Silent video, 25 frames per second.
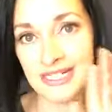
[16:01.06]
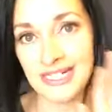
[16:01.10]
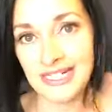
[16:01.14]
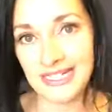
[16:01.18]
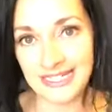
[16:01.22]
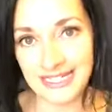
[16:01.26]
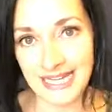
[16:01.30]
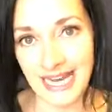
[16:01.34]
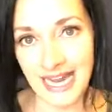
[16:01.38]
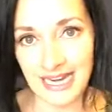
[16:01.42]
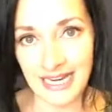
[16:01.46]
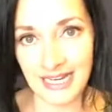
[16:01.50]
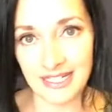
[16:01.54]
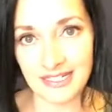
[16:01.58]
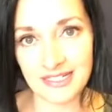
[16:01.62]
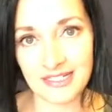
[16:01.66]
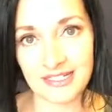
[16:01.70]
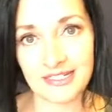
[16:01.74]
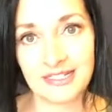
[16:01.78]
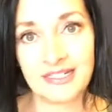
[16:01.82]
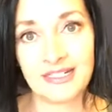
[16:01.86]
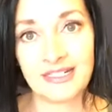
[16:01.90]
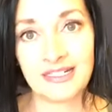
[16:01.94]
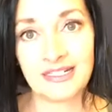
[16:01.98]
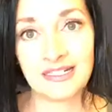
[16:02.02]
to get
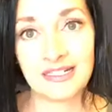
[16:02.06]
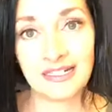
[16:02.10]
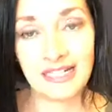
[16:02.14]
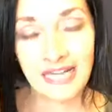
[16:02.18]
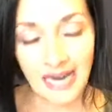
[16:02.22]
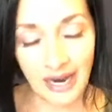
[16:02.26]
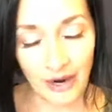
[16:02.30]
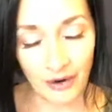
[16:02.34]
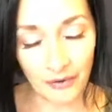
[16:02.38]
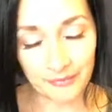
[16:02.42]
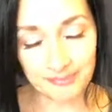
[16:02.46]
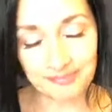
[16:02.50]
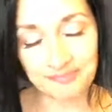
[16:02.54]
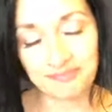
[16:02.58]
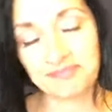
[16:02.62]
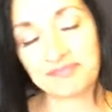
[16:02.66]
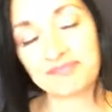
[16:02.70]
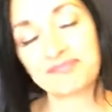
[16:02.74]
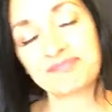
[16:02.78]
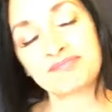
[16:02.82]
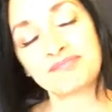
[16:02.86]
it. Now,